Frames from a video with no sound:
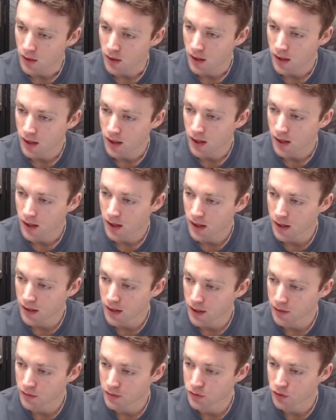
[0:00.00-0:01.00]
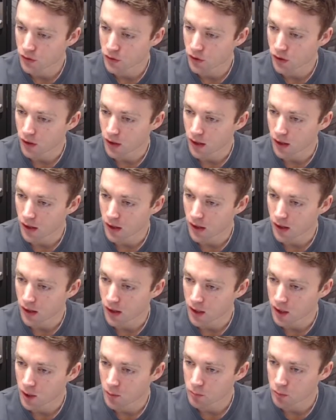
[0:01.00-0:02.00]
And after
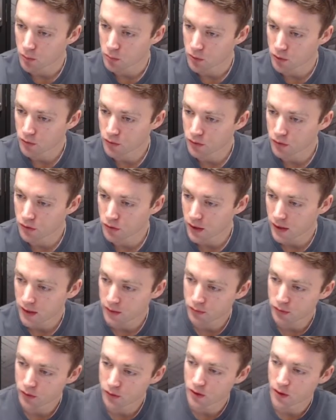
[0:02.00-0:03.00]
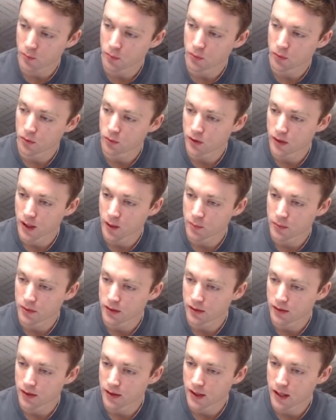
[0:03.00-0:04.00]
a couple of moves, like for example what
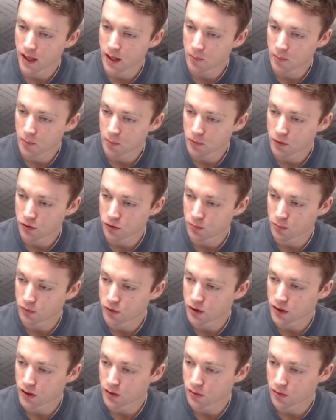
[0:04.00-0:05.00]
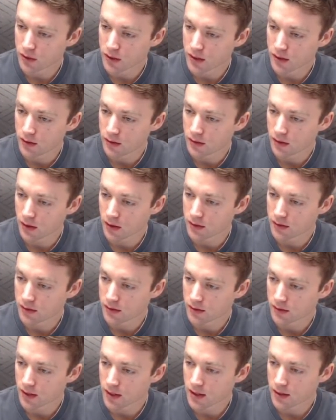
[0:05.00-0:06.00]
happened in the game, bishop g3,
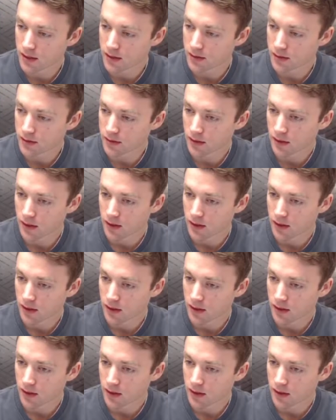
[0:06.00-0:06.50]
knight takes,